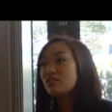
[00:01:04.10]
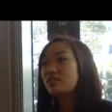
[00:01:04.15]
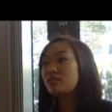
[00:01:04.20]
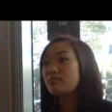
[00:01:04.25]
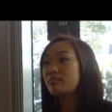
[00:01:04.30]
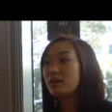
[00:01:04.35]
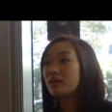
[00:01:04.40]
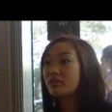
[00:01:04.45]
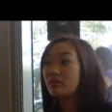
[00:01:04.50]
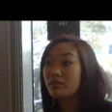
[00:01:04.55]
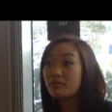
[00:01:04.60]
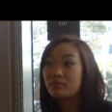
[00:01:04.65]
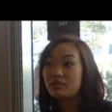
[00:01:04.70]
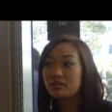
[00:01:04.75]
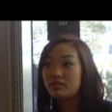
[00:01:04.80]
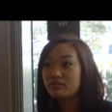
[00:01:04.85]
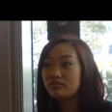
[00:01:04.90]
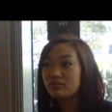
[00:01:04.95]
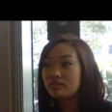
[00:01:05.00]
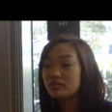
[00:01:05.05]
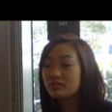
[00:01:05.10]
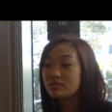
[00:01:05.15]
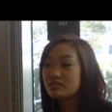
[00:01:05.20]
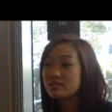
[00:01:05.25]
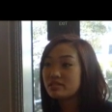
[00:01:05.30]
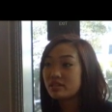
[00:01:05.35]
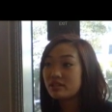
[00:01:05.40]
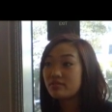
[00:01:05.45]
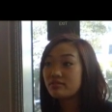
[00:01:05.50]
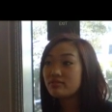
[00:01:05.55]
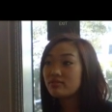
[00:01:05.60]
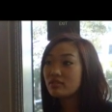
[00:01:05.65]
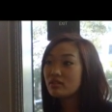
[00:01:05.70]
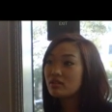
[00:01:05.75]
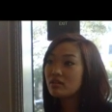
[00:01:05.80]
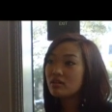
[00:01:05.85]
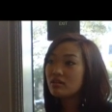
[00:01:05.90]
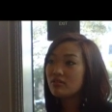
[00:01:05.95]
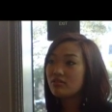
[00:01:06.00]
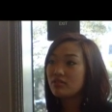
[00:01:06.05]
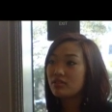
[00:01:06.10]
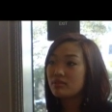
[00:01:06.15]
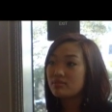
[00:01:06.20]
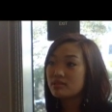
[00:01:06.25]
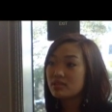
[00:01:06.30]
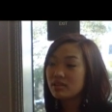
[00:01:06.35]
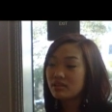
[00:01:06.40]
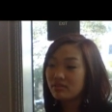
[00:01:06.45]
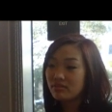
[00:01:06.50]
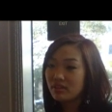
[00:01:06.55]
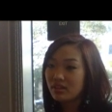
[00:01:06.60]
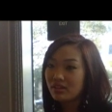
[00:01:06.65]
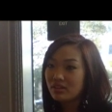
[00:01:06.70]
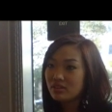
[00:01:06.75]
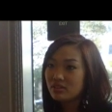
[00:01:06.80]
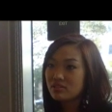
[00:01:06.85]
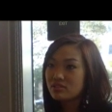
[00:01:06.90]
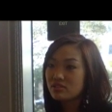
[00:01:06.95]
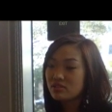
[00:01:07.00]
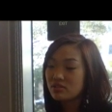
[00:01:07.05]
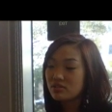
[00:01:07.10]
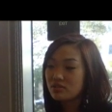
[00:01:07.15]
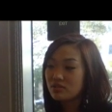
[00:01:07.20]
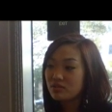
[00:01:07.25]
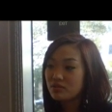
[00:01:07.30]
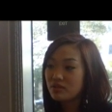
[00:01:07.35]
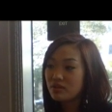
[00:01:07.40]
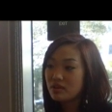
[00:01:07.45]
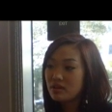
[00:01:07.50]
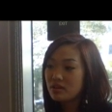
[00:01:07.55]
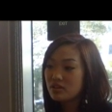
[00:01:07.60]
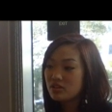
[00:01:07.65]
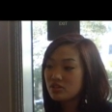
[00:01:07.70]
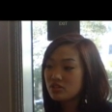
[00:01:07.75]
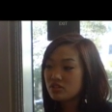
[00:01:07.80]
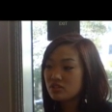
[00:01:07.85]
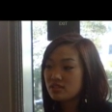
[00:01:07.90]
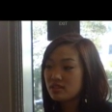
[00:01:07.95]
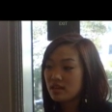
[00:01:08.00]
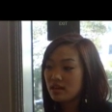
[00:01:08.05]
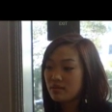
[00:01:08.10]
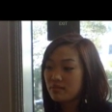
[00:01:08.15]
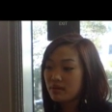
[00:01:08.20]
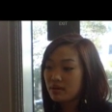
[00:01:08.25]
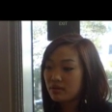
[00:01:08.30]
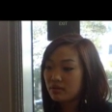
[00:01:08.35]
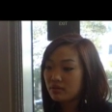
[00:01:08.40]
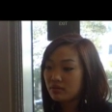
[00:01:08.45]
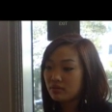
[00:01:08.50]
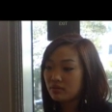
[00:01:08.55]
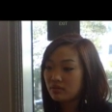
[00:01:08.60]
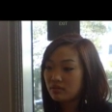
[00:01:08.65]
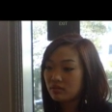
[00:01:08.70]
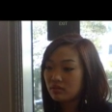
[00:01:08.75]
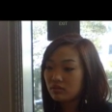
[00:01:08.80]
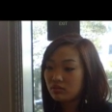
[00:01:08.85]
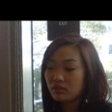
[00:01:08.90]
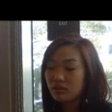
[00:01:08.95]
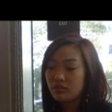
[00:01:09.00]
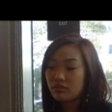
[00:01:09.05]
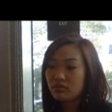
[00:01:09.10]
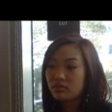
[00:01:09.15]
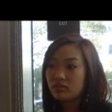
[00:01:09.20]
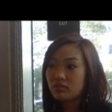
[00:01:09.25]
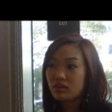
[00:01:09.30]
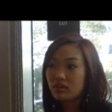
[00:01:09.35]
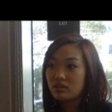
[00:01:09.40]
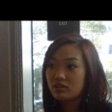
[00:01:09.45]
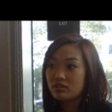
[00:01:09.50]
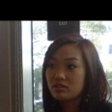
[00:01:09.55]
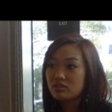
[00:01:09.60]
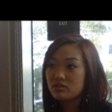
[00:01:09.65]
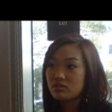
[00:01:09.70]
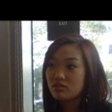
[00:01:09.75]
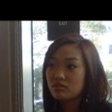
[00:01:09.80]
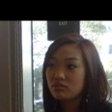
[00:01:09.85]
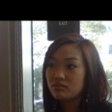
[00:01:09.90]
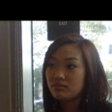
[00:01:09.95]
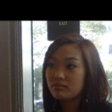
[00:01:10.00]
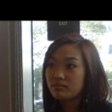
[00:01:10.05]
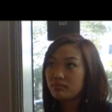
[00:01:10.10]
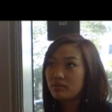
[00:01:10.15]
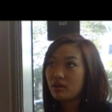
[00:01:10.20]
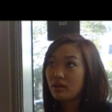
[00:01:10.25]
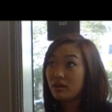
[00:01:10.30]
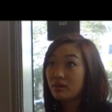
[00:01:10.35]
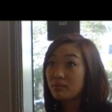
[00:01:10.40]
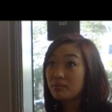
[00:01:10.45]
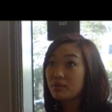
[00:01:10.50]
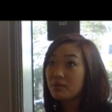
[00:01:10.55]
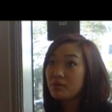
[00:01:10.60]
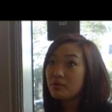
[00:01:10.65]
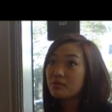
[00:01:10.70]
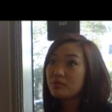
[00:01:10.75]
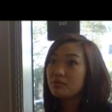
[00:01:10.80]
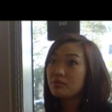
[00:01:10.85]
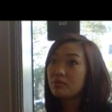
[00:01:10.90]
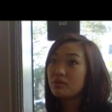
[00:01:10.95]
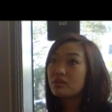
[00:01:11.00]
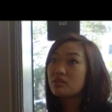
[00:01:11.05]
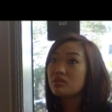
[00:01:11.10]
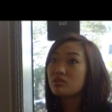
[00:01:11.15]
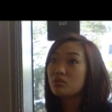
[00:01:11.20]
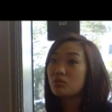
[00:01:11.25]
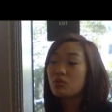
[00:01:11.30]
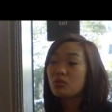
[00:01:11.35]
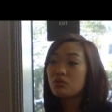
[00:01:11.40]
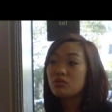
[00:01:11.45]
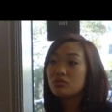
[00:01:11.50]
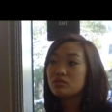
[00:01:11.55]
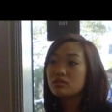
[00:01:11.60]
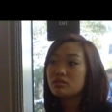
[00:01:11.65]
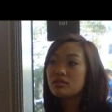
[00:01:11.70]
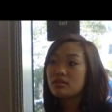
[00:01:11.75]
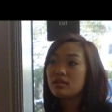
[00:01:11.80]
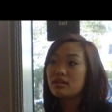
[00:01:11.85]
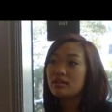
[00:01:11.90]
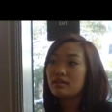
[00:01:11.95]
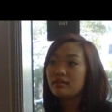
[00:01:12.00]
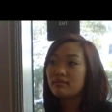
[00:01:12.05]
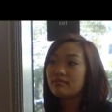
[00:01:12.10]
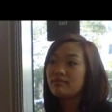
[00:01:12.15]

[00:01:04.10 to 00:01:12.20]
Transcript: and then my grandma didn't feel it was safe for them to live there. And so she sent about 3 of her daughters on a boat with gold. And,